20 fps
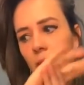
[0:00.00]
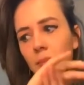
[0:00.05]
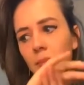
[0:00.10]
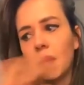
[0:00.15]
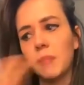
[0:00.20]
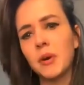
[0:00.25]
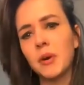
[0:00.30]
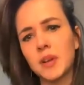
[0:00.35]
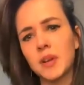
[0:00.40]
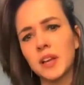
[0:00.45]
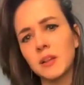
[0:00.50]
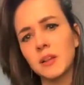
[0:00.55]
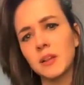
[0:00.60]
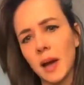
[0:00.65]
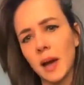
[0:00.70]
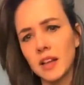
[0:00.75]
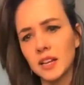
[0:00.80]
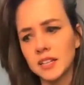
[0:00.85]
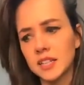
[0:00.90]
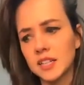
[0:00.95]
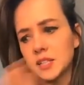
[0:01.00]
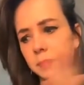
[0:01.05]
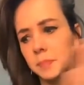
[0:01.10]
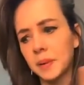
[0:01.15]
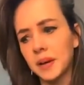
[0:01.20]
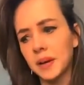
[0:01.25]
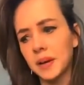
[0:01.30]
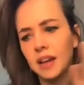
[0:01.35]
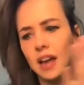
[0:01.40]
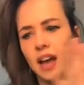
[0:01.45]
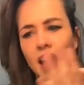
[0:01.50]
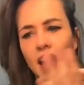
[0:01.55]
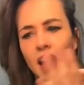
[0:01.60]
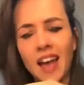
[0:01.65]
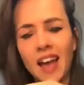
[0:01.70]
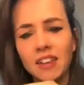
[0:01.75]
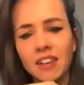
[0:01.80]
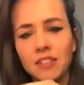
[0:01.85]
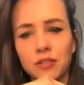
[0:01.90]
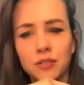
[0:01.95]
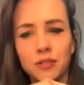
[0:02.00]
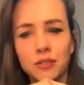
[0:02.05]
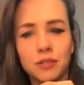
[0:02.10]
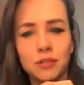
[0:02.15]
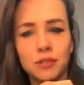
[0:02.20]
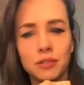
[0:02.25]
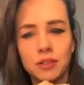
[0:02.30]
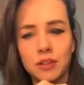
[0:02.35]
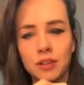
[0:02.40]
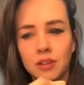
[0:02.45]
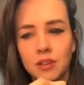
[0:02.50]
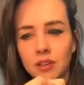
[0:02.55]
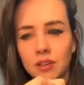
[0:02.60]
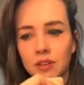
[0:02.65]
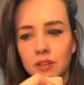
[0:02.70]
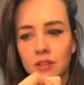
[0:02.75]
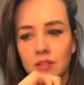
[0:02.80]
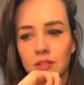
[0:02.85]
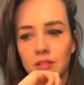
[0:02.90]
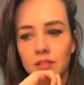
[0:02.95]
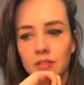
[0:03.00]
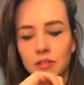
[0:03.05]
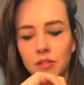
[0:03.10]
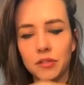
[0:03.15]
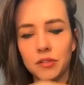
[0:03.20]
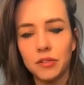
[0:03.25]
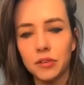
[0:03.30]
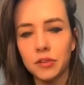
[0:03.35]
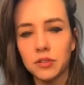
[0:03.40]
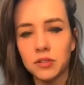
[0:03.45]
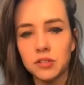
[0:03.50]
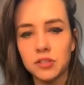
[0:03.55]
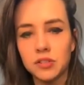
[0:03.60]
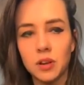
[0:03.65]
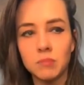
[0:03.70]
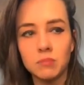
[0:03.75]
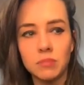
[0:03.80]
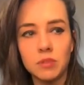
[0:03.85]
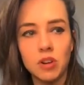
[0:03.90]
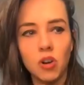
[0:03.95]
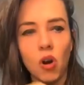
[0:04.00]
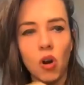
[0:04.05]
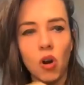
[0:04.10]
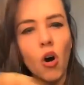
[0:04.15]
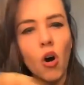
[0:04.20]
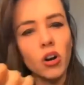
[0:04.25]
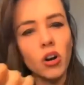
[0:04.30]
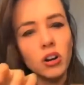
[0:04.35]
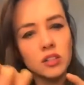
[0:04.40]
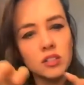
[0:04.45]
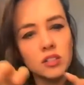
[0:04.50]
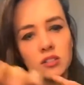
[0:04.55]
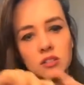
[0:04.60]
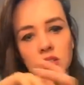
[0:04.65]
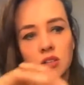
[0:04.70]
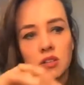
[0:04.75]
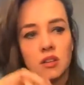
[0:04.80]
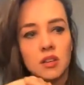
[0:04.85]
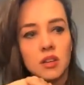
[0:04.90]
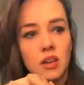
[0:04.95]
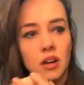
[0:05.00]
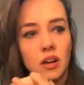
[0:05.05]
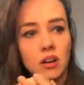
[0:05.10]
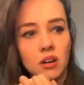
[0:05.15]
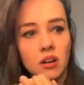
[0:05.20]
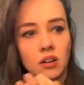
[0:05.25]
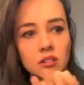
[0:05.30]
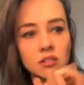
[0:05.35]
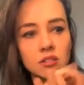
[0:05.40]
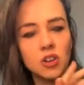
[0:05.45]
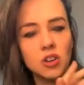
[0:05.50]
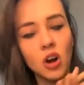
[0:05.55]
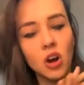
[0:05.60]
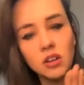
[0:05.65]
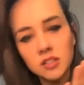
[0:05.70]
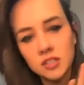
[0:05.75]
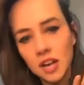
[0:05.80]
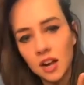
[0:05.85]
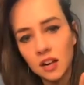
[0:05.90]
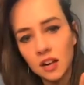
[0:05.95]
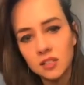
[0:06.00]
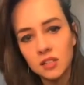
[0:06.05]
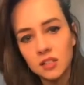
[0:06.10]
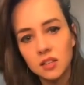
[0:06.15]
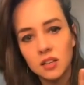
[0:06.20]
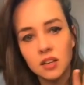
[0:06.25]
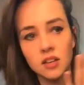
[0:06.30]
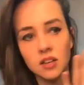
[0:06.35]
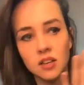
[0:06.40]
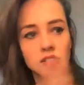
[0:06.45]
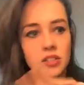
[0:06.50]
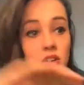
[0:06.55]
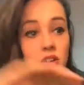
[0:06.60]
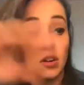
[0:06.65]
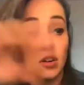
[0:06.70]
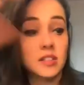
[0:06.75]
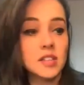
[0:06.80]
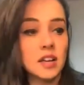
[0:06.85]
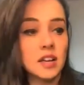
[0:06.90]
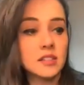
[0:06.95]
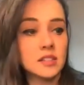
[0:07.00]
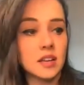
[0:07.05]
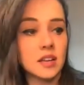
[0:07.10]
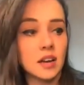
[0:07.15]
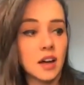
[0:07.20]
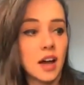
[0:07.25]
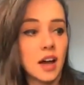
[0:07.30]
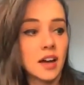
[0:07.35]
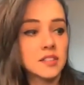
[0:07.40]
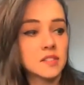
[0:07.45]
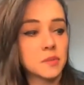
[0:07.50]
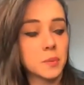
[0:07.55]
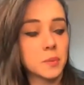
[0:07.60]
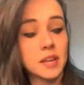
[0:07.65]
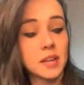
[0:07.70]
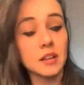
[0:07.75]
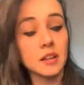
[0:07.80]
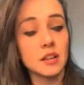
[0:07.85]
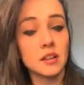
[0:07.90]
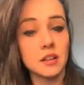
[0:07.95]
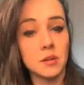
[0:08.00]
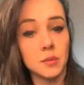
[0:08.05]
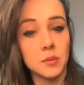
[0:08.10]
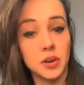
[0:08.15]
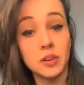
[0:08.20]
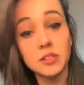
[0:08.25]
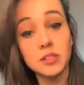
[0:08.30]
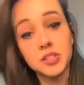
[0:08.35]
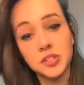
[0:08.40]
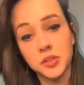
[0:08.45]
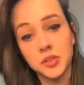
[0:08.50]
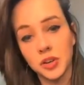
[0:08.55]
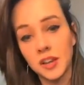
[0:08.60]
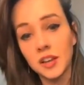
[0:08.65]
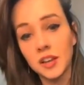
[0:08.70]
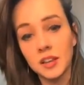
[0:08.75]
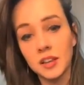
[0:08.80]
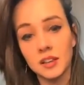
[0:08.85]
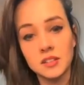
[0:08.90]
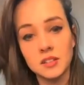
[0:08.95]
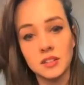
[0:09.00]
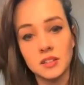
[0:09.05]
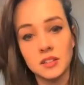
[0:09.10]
I'm a real violinist, but I like to use some chords on contact because contact has real strings.